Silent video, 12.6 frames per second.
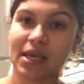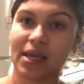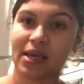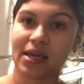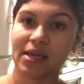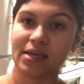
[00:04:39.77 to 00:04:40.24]

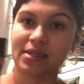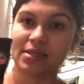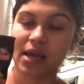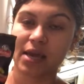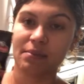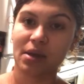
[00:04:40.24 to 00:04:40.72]
and
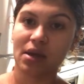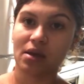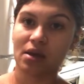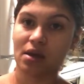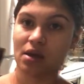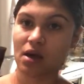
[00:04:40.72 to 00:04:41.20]
I
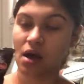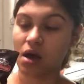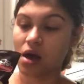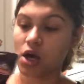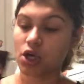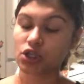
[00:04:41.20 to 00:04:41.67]
make
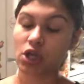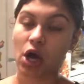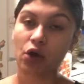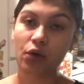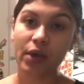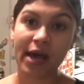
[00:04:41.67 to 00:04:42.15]

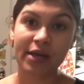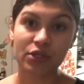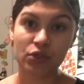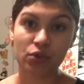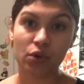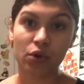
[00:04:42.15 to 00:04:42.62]
taco
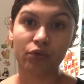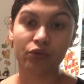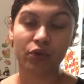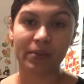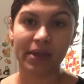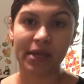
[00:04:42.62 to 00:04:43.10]
casserole
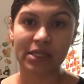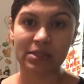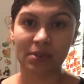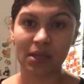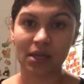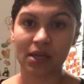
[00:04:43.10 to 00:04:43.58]
for my
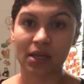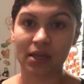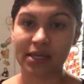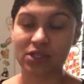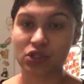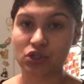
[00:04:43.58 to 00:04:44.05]
husband and he
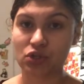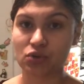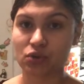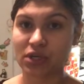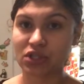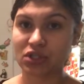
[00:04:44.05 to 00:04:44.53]
likes to
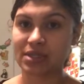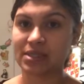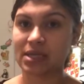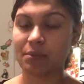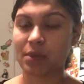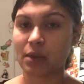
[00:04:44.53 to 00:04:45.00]
crush these
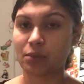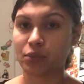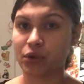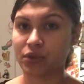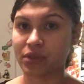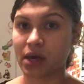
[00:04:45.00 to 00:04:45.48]
up and
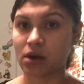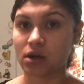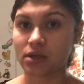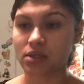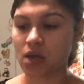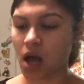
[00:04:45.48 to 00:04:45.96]
put that
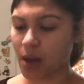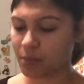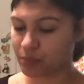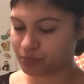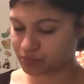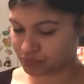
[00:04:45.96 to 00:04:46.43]
on top.
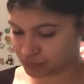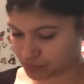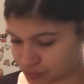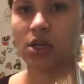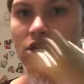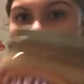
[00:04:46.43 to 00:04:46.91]
Like